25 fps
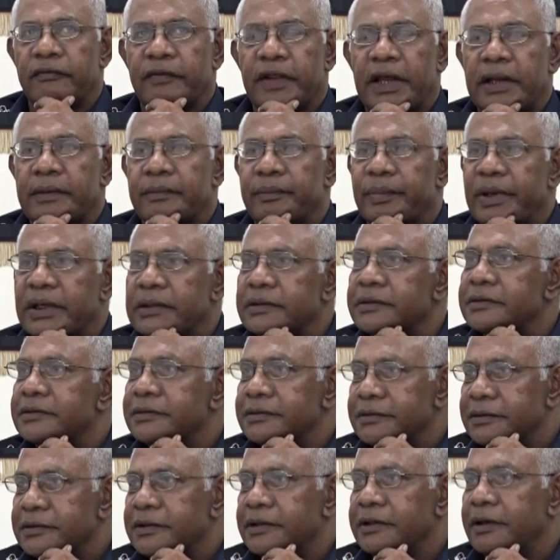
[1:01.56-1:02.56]
of that, but
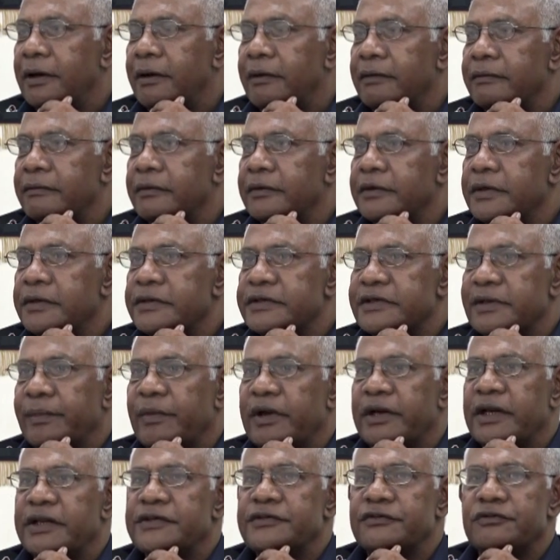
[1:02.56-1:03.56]
you know,
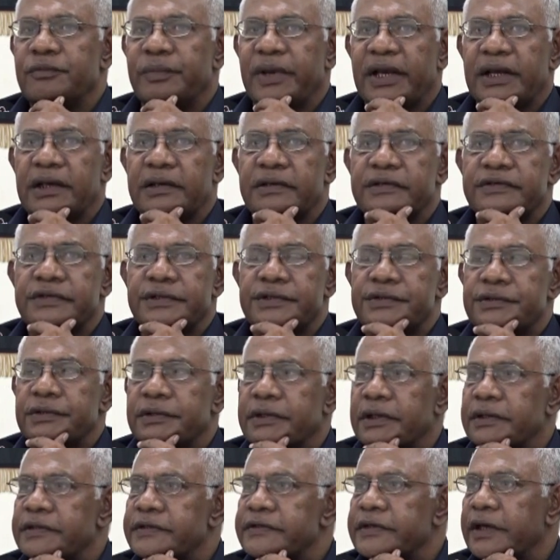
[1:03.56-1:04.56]
someone needs to make a
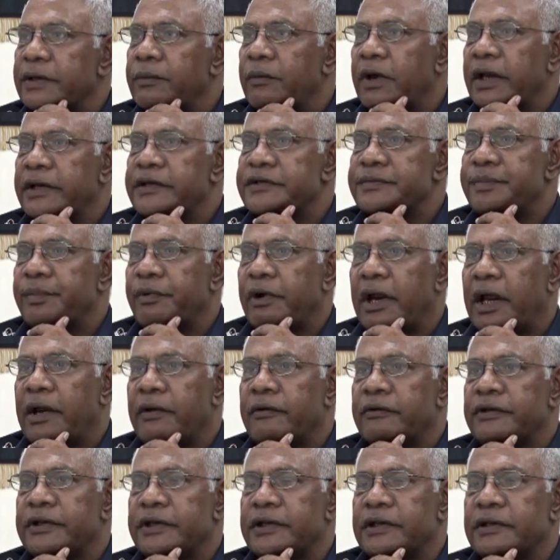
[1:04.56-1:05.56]
decision and say what is
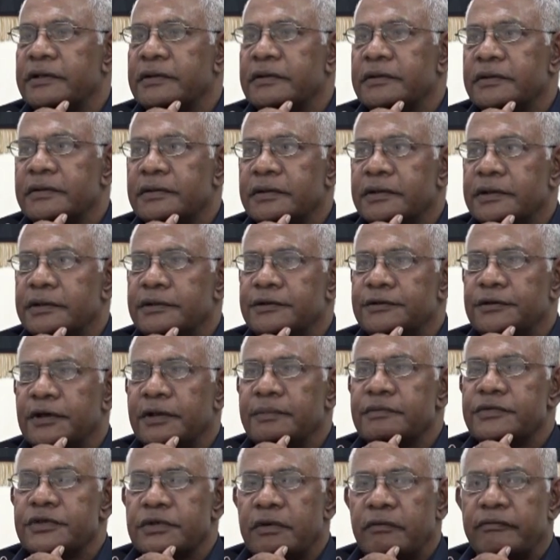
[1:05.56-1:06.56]
priority in, in
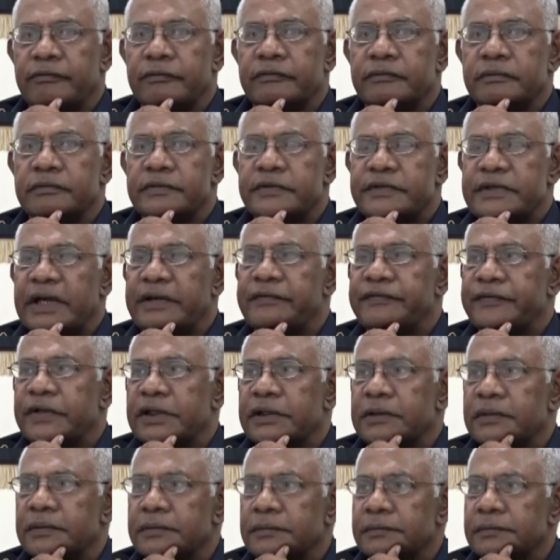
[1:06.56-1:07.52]
terms of safety.